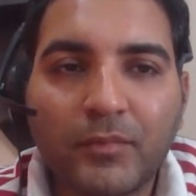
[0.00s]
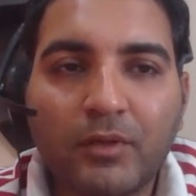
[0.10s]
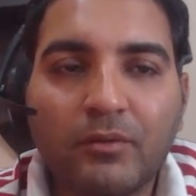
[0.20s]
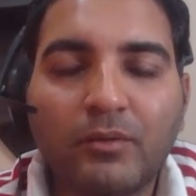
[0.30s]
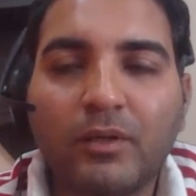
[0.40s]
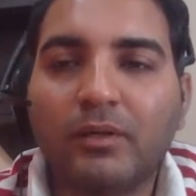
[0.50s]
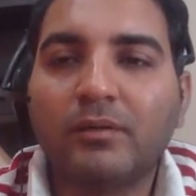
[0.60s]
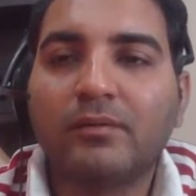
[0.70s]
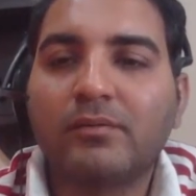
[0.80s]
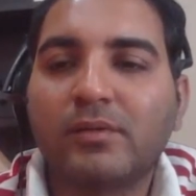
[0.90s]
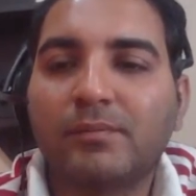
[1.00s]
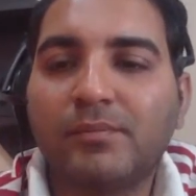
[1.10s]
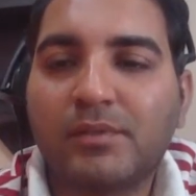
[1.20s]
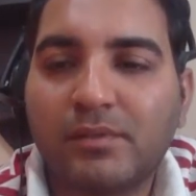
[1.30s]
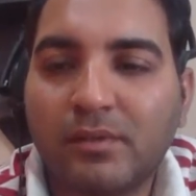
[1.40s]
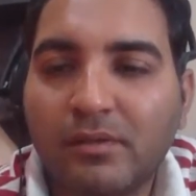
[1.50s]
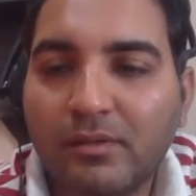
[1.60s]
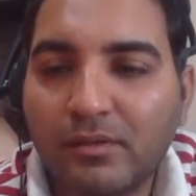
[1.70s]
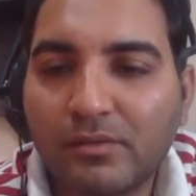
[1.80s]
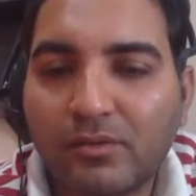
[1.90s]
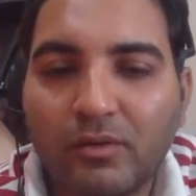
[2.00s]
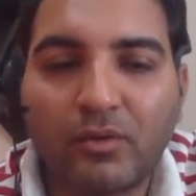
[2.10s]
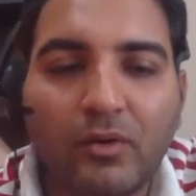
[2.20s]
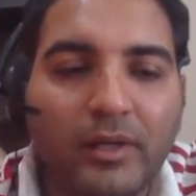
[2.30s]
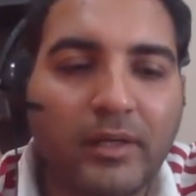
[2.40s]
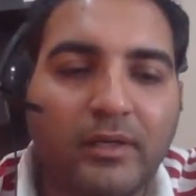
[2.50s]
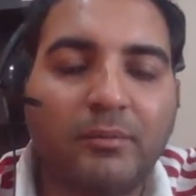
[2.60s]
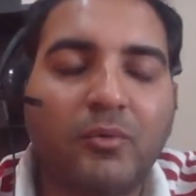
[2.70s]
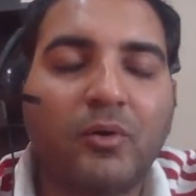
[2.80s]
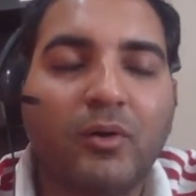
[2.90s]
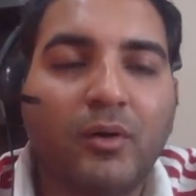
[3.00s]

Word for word: Okay, seems uh, not online anymore.